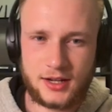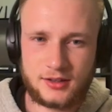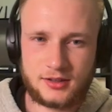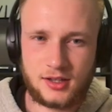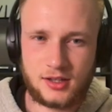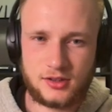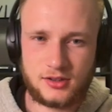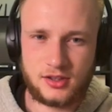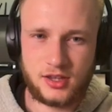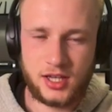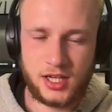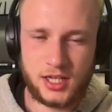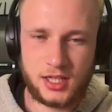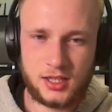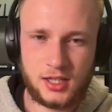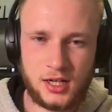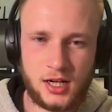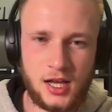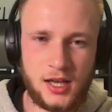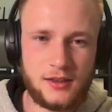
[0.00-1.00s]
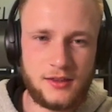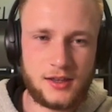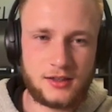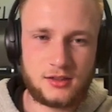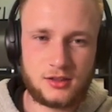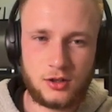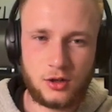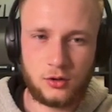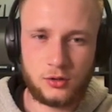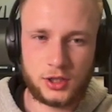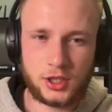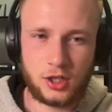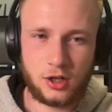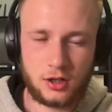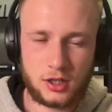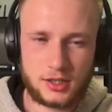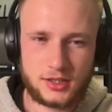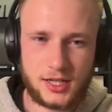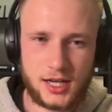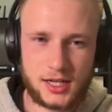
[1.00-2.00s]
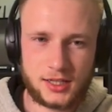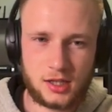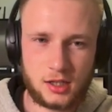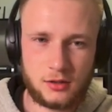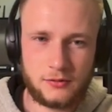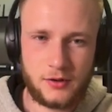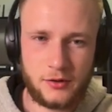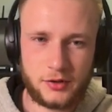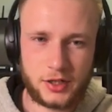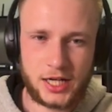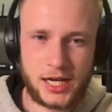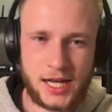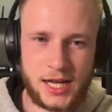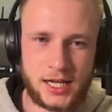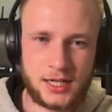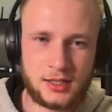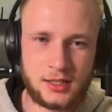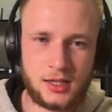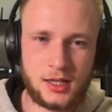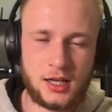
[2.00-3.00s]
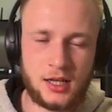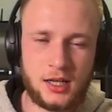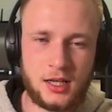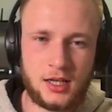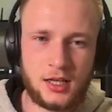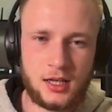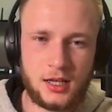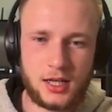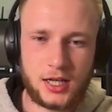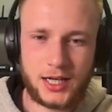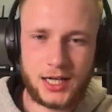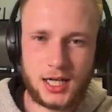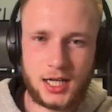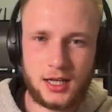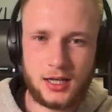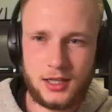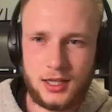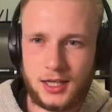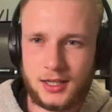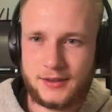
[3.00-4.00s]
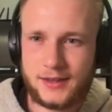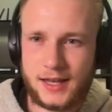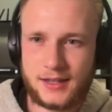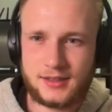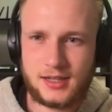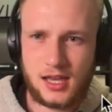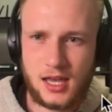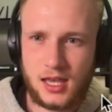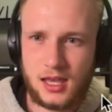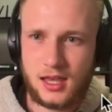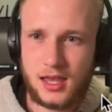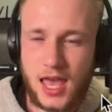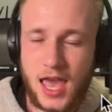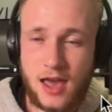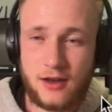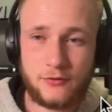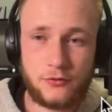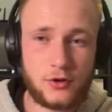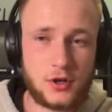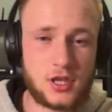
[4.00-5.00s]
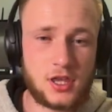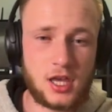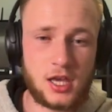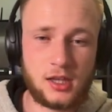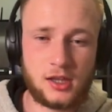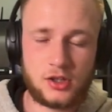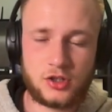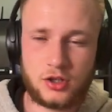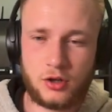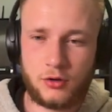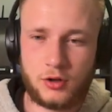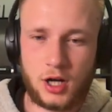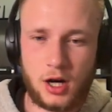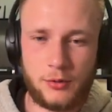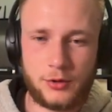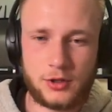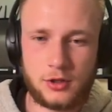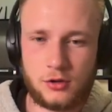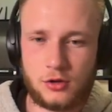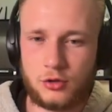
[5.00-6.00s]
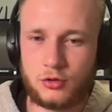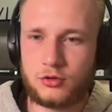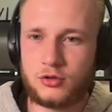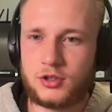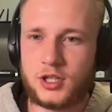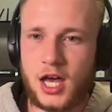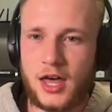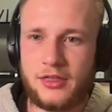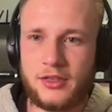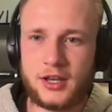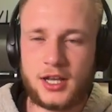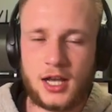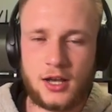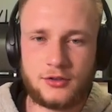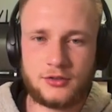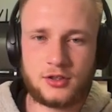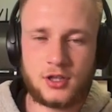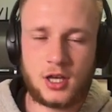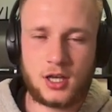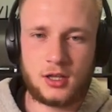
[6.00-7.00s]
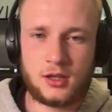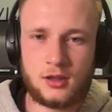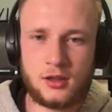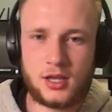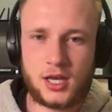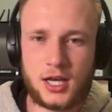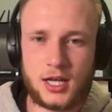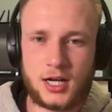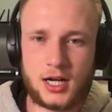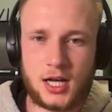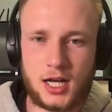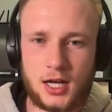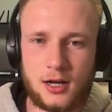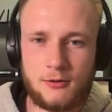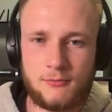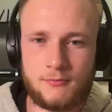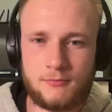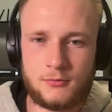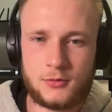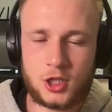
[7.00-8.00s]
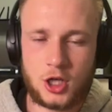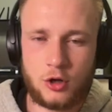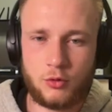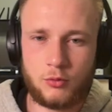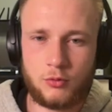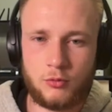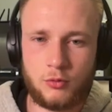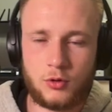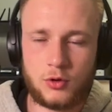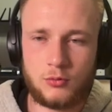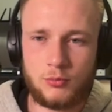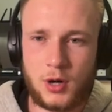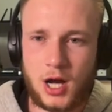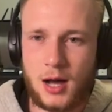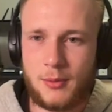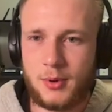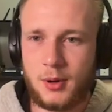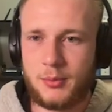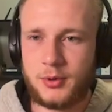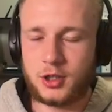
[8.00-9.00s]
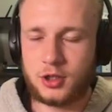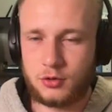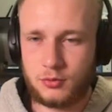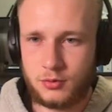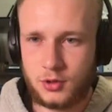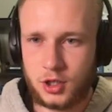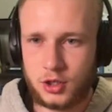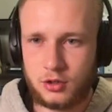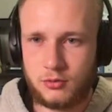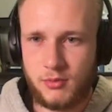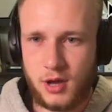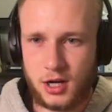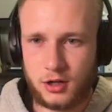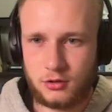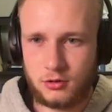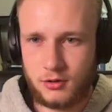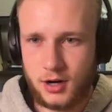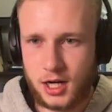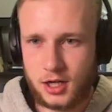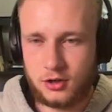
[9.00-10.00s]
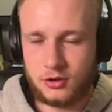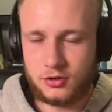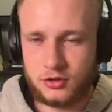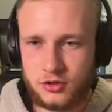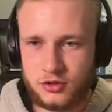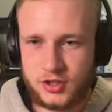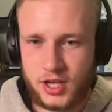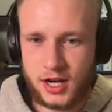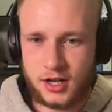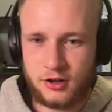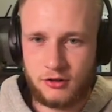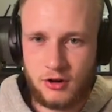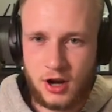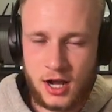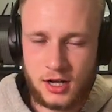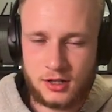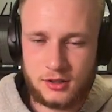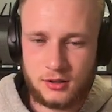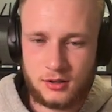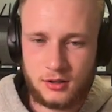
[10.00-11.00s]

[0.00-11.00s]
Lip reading: since then. That's the only heart attack that you've ever had. And that's everything that's going on with you. There's nothing else that would pop up in your medical records. Is that correct?